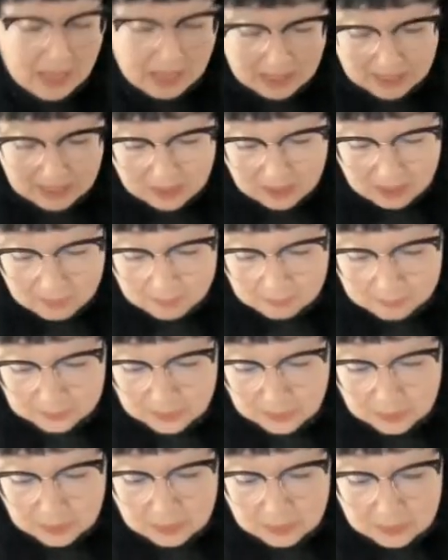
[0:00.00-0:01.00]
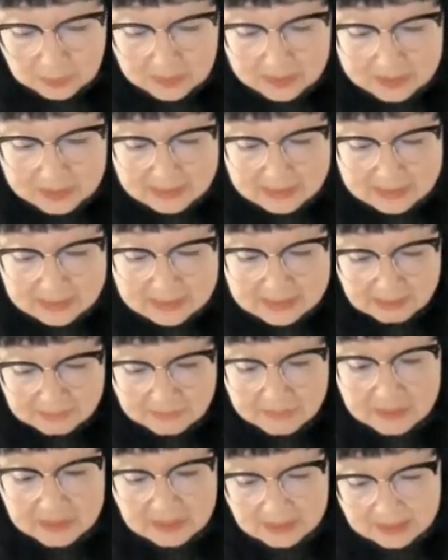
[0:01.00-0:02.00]
who is
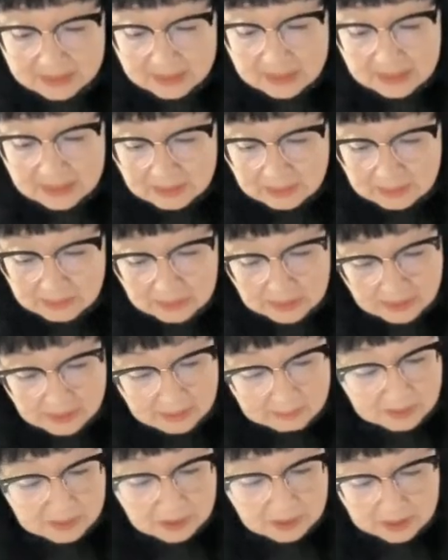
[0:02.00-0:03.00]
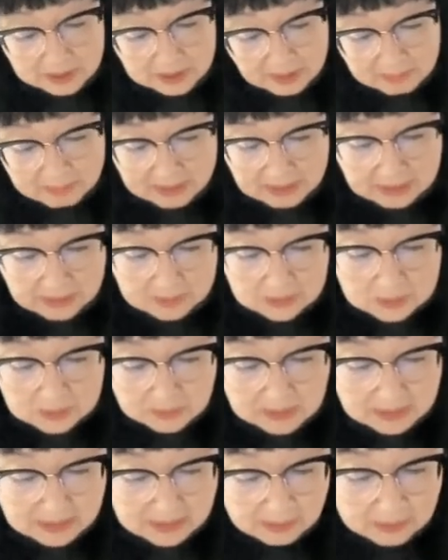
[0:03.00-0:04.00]
definitely, I'm going to look at my notes
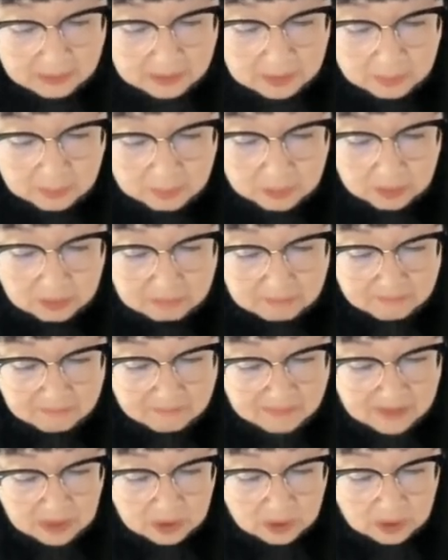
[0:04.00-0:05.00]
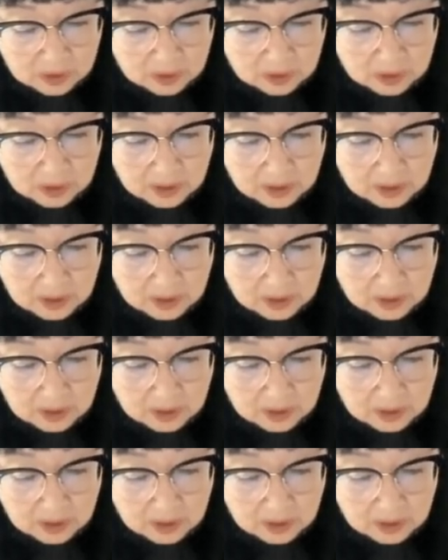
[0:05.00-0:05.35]
right now, an important figure